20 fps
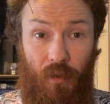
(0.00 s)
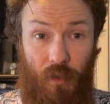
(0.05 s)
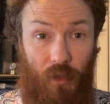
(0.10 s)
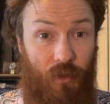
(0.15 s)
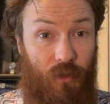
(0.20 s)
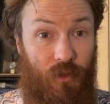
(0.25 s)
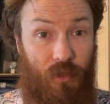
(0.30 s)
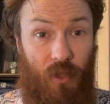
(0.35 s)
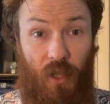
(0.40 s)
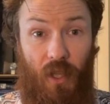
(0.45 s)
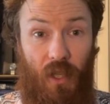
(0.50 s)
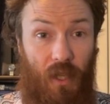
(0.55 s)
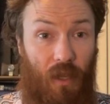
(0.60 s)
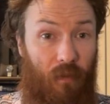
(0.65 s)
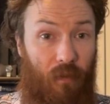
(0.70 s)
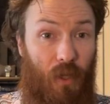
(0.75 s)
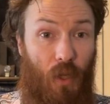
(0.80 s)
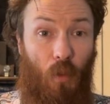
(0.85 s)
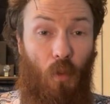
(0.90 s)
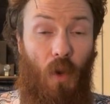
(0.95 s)
They're just going to
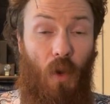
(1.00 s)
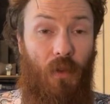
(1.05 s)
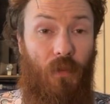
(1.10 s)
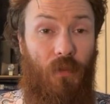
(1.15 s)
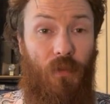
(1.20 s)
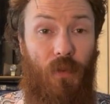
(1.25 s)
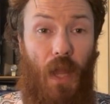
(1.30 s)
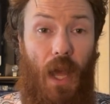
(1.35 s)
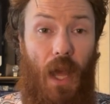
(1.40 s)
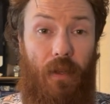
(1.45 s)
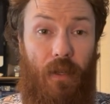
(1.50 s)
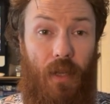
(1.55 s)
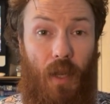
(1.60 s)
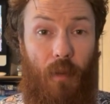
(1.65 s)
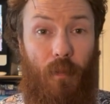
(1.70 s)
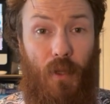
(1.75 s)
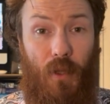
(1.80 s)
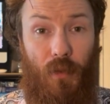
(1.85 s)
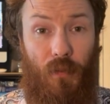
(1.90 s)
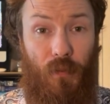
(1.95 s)
give you one flat
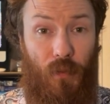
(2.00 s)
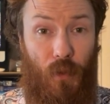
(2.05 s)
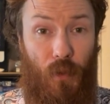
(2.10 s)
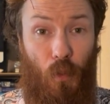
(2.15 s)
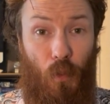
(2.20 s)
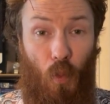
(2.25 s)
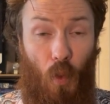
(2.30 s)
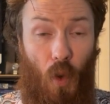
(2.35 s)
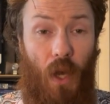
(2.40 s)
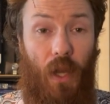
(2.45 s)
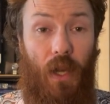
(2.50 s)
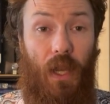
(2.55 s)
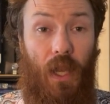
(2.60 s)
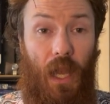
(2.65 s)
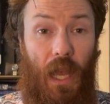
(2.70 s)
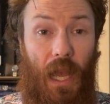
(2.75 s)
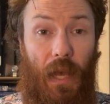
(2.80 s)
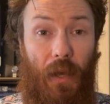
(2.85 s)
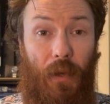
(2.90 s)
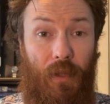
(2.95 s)
number for one
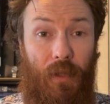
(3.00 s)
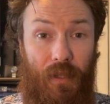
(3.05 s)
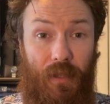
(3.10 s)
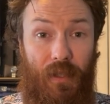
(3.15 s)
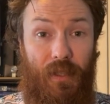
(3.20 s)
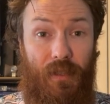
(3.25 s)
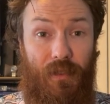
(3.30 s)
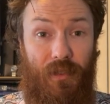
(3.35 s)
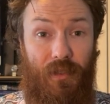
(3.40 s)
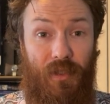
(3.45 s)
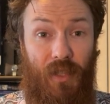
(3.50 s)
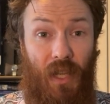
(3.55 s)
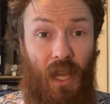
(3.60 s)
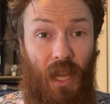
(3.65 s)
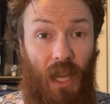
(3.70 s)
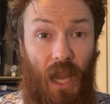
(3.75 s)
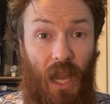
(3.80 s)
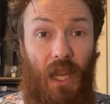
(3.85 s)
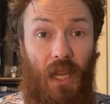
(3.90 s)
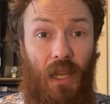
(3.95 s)
account, and this is
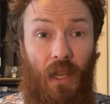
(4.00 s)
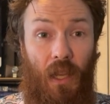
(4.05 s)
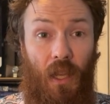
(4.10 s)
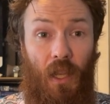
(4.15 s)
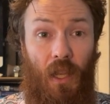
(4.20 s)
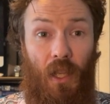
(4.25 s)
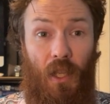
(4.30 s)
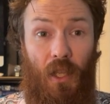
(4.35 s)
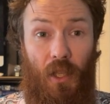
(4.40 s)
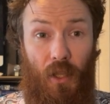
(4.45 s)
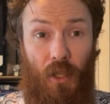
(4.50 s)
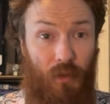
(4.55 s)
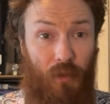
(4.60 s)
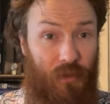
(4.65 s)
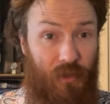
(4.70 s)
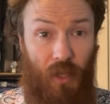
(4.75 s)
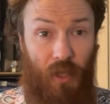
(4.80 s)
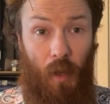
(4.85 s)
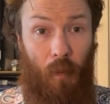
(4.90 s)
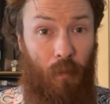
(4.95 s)
saying, hey,
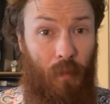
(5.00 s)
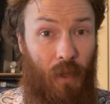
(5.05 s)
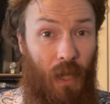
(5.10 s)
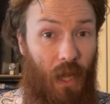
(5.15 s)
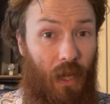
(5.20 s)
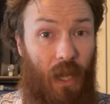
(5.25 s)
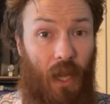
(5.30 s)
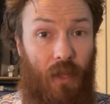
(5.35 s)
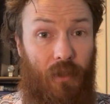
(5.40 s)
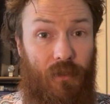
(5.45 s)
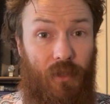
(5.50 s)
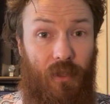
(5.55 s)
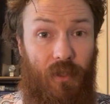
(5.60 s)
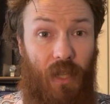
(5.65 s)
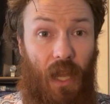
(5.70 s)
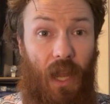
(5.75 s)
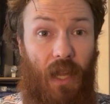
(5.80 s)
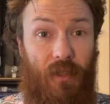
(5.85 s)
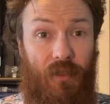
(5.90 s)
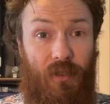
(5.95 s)
some accounts are
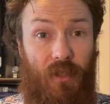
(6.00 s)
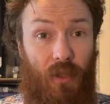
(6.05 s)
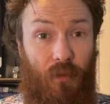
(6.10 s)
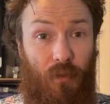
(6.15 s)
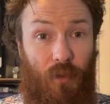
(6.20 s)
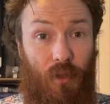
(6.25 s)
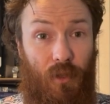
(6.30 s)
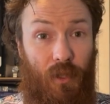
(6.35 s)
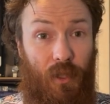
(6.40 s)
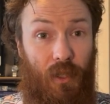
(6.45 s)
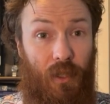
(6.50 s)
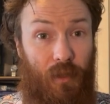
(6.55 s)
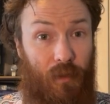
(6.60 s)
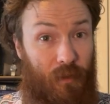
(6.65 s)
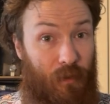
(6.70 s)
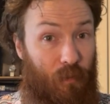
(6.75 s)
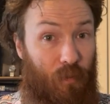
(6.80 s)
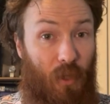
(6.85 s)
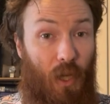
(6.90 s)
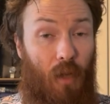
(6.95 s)
taxed differently.
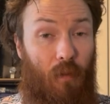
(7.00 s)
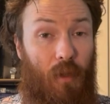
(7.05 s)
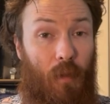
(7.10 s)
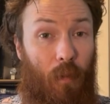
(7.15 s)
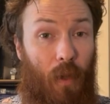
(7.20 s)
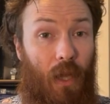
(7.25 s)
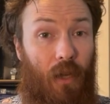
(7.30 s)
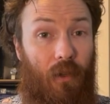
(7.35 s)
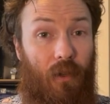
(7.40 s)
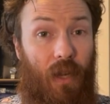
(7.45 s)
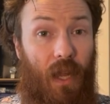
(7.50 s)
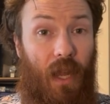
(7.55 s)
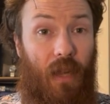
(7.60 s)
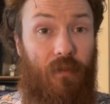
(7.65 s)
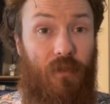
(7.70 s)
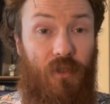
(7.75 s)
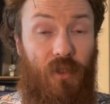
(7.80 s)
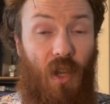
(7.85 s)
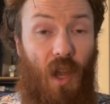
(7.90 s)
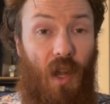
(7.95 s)
It's probably better to
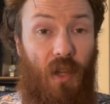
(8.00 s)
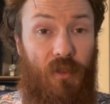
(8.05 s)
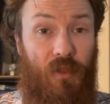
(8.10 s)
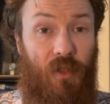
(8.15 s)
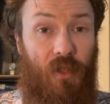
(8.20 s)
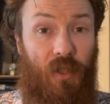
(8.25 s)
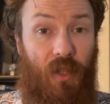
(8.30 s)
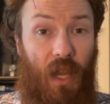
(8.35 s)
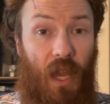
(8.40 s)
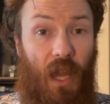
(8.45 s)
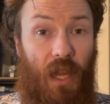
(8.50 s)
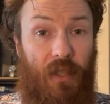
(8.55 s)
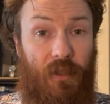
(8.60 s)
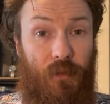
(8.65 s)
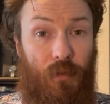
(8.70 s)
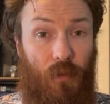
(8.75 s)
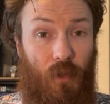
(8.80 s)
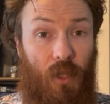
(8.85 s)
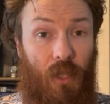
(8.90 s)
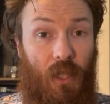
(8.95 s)
have stocks in a
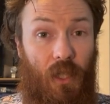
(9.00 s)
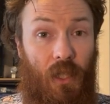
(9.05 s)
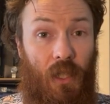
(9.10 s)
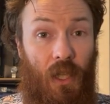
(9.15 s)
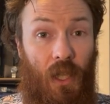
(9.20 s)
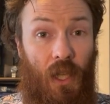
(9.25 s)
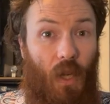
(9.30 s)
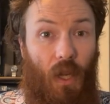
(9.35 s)
tax-free.